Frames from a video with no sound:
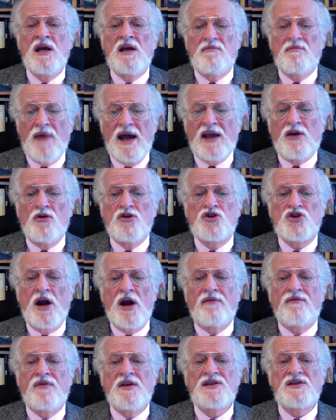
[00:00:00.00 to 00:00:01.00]
Michael
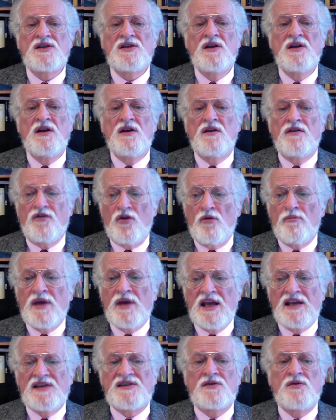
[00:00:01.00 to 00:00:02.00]
Jarvis from
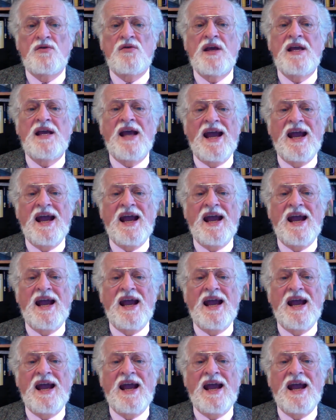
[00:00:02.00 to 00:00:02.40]
History,